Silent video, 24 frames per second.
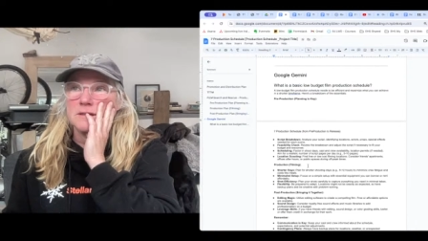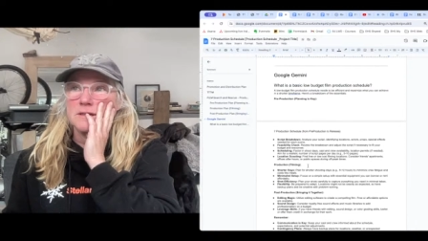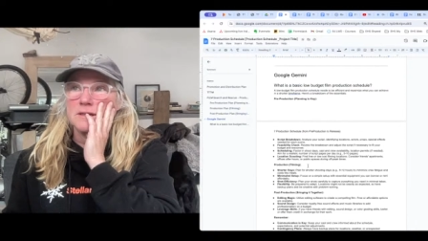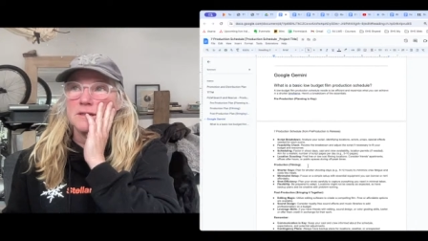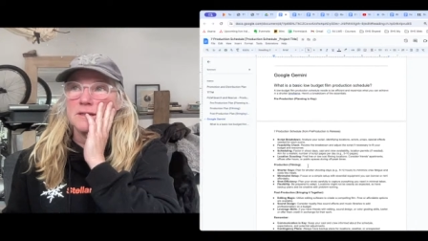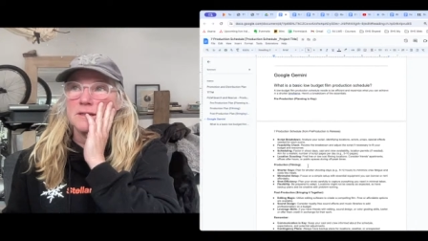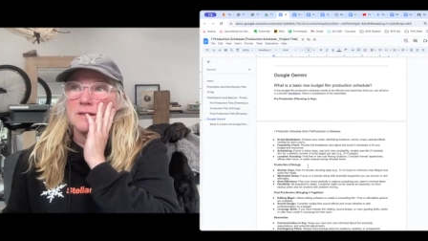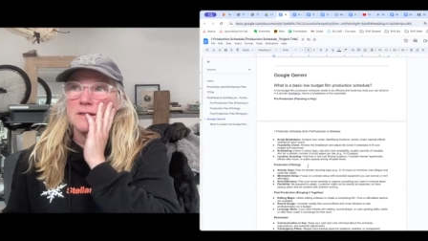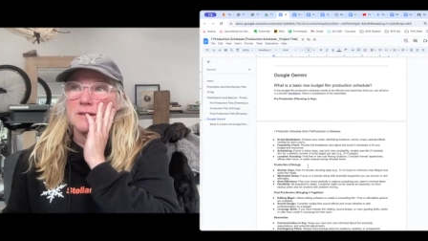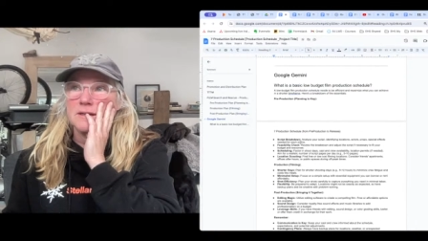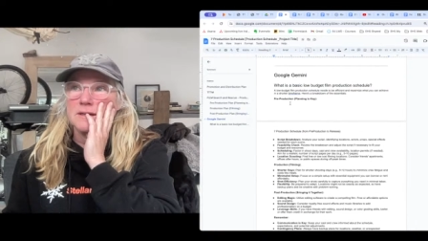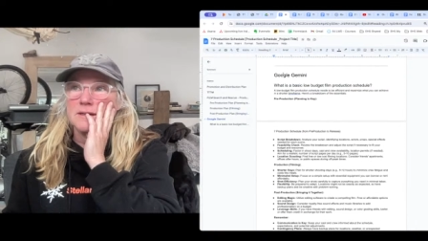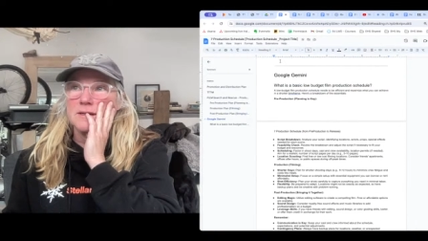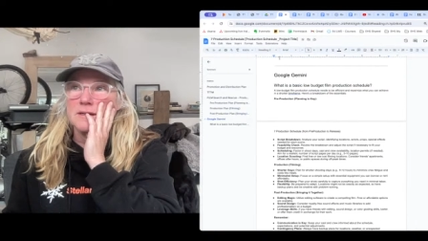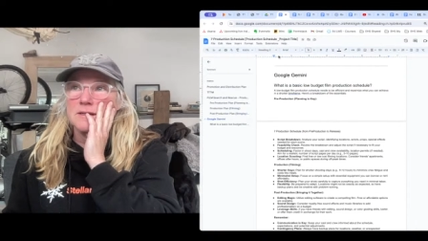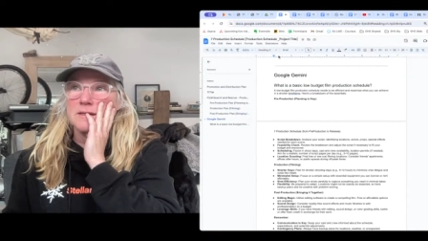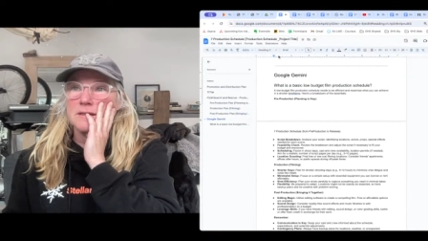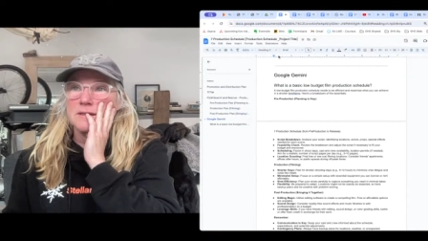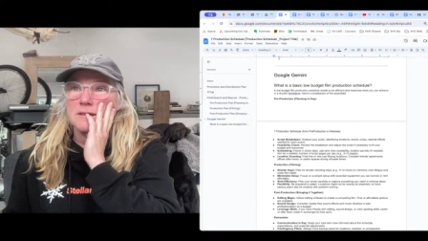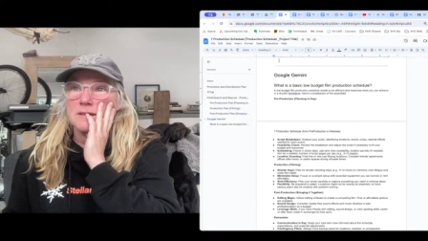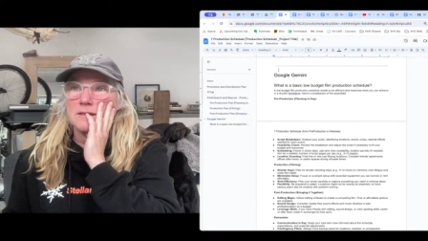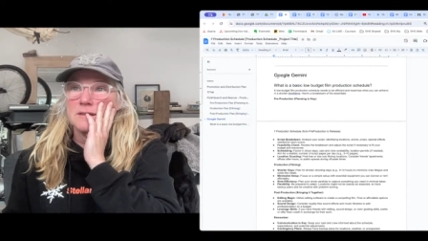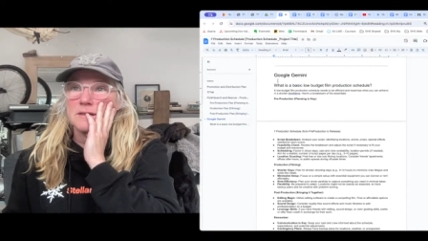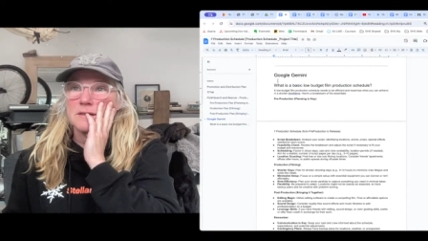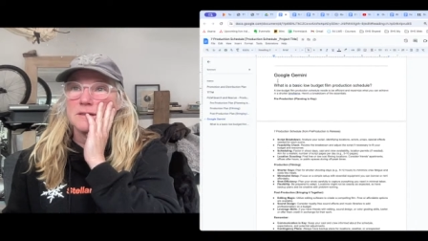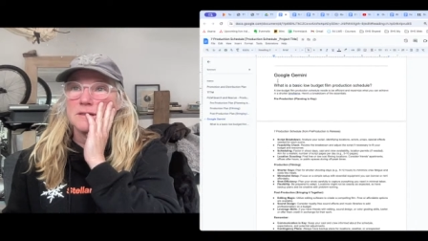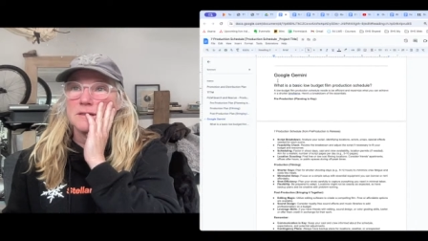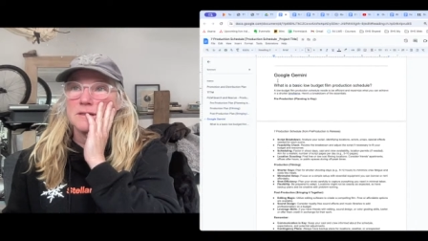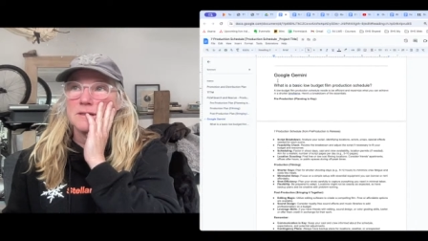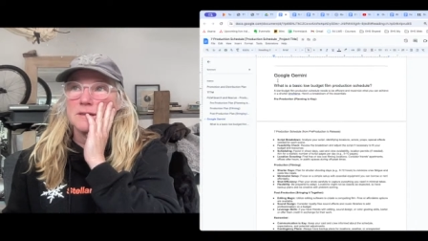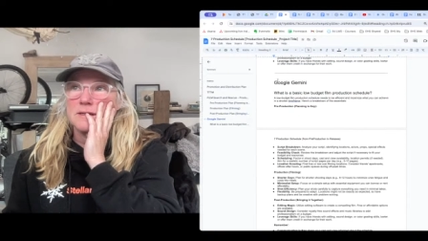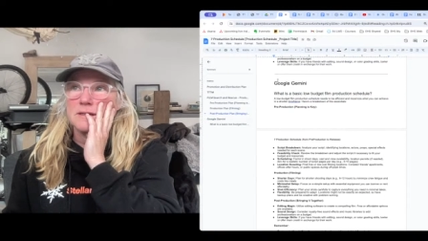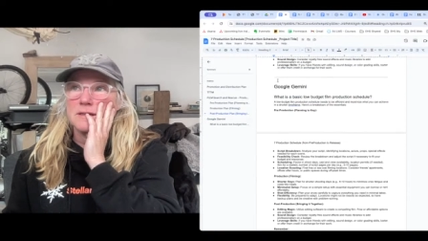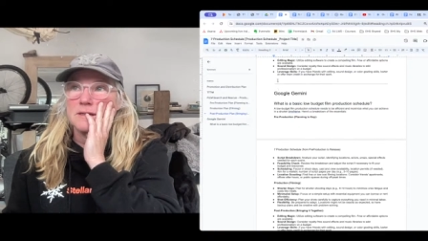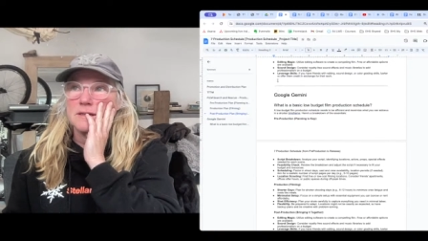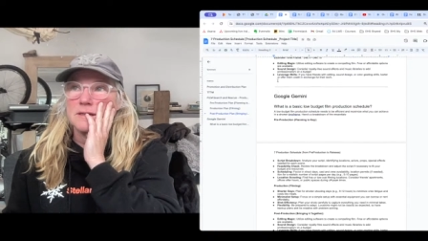And I'm going to
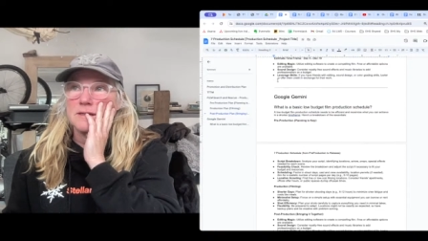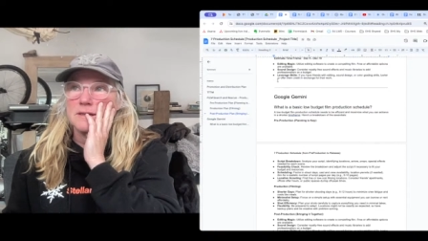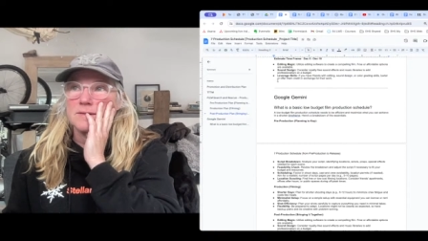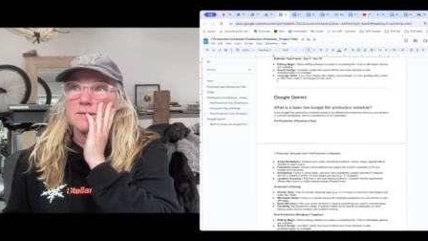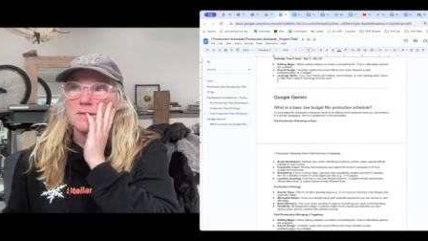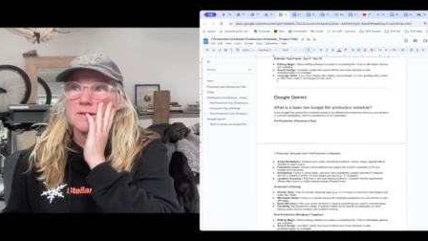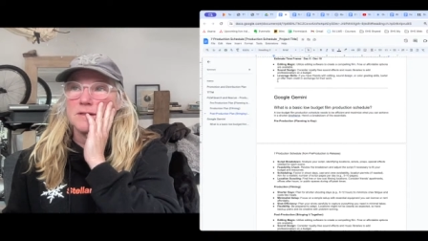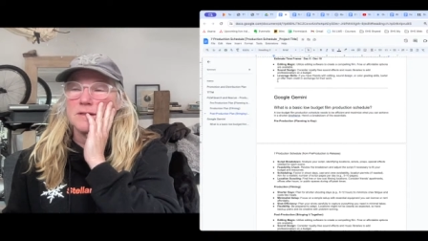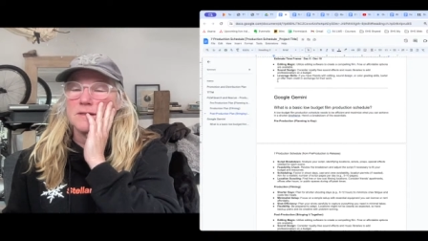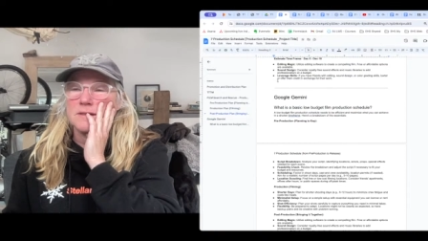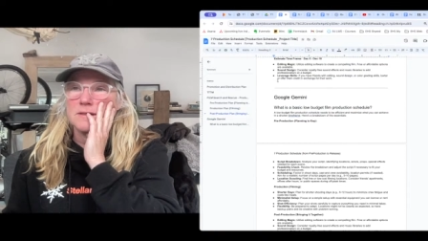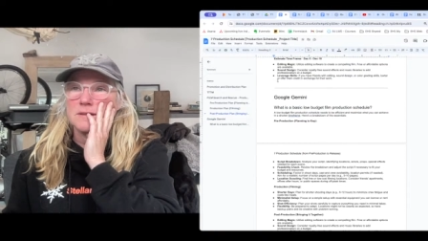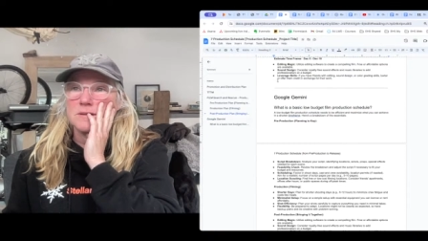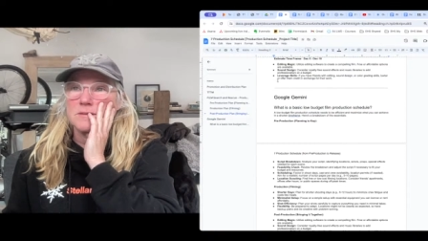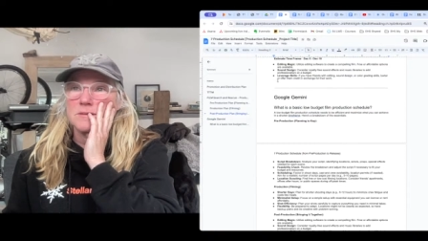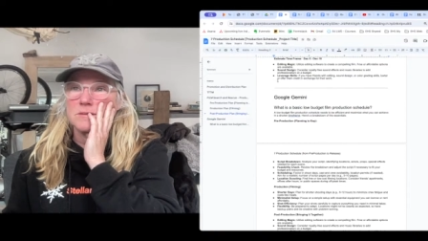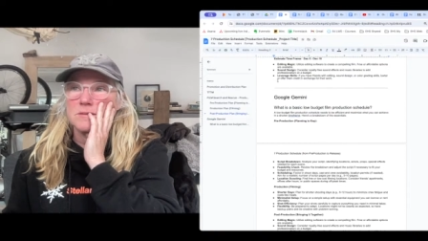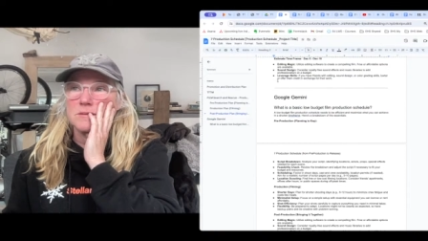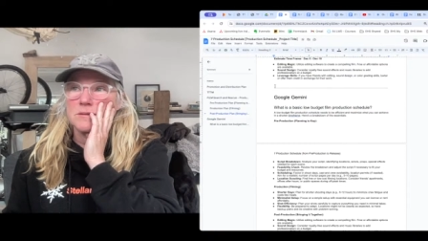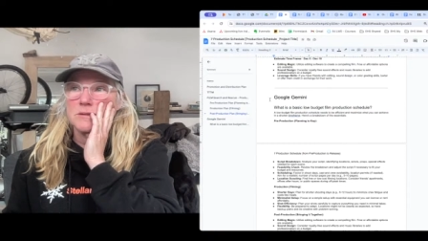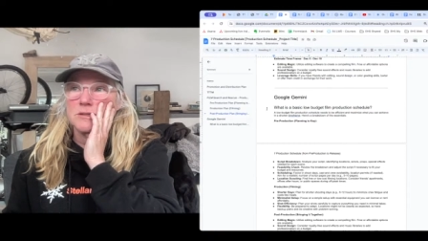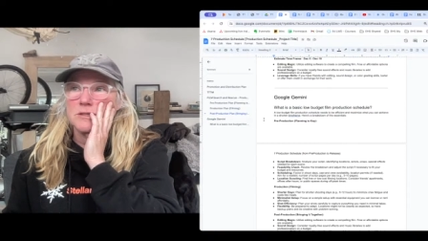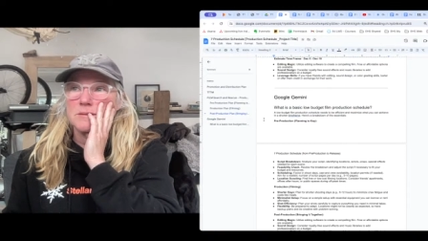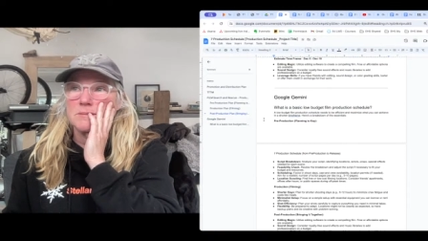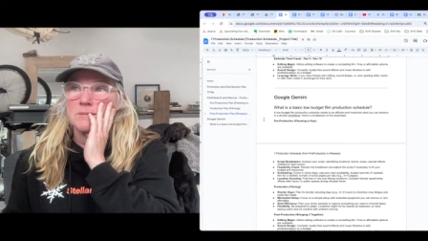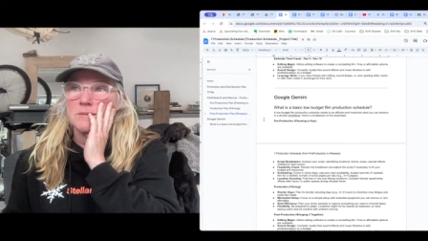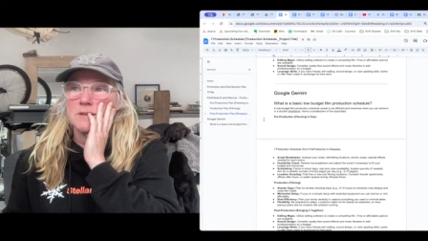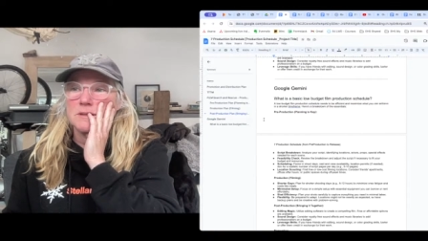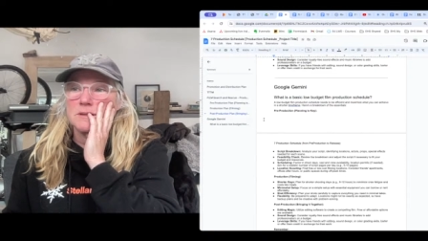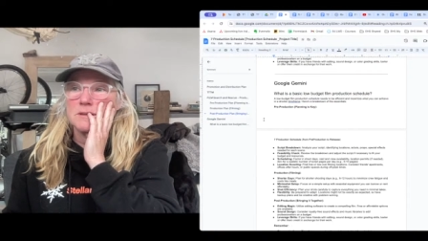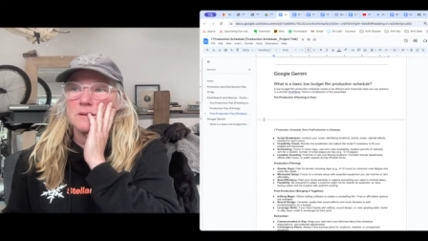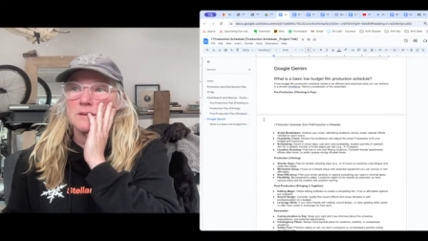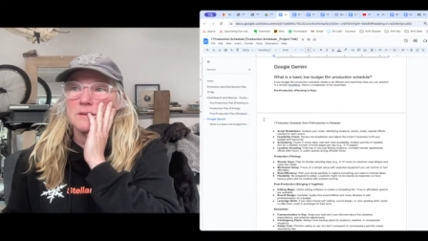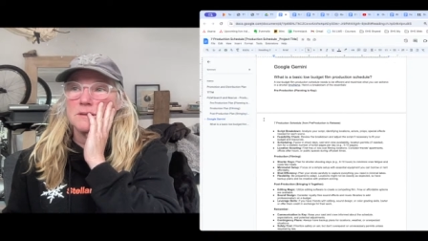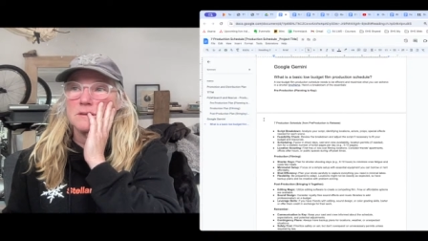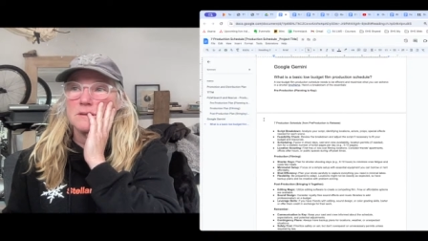start, I think, getting rid of this Google
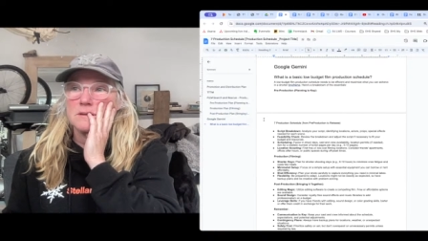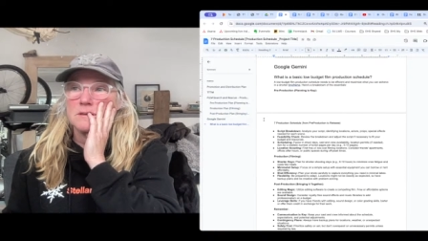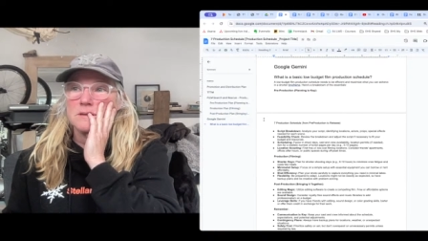Gemini.